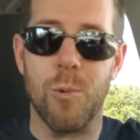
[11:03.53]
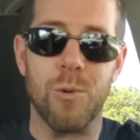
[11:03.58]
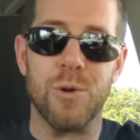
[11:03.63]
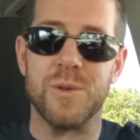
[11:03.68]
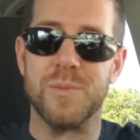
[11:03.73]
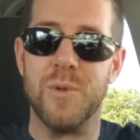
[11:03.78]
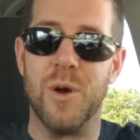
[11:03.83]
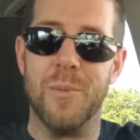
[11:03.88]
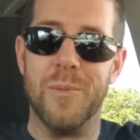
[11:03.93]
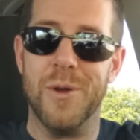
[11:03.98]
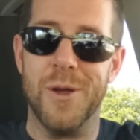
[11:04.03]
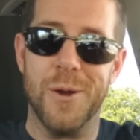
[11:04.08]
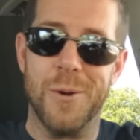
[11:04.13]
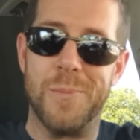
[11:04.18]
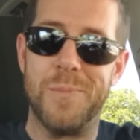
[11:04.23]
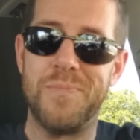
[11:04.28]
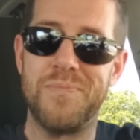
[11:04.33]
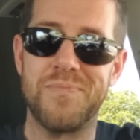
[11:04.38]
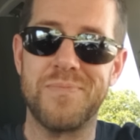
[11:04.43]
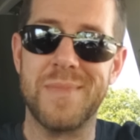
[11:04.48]
Wars moment here.
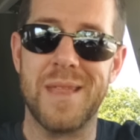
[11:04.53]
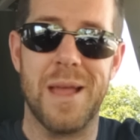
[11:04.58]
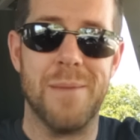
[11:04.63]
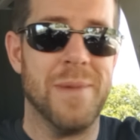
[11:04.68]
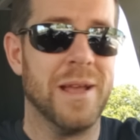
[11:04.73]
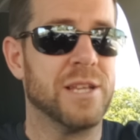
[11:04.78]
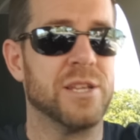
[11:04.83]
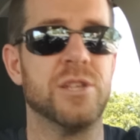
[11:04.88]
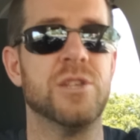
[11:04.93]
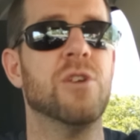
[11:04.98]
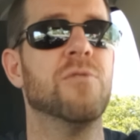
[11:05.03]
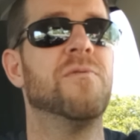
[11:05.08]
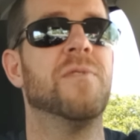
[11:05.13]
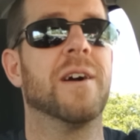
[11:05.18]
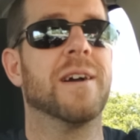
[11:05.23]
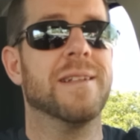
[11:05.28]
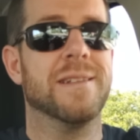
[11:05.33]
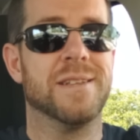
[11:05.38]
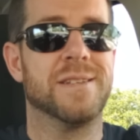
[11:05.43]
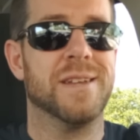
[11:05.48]
That makes no
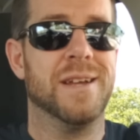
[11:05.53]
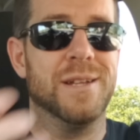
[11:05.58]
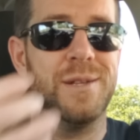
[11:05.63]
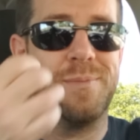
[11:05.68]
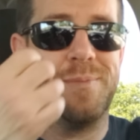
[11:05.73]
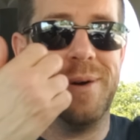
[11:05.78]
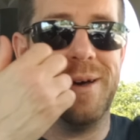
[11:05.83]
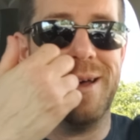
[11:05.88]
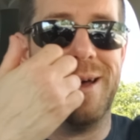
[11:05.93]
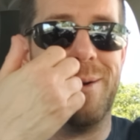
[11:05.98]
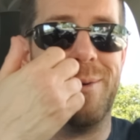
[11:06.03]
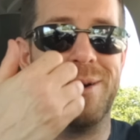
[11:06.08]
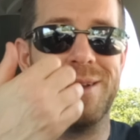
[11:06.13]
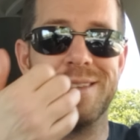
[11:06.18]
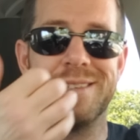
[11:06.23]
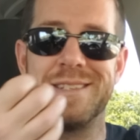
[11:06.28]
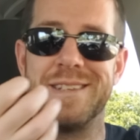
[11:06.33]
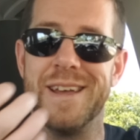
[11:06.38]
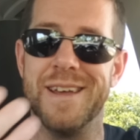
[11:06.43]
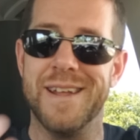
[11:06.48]
fucking sense, but I wanted
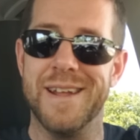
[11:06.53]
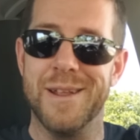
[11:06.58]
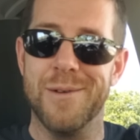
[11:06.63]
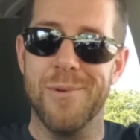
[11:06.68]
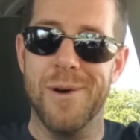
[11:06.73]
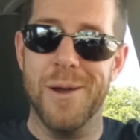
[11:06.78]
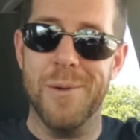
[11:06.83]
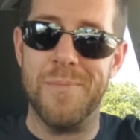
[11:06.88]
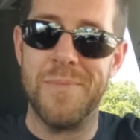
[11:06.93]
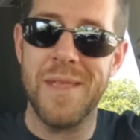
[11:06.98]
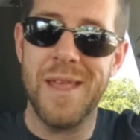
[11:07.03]
to say it anyway.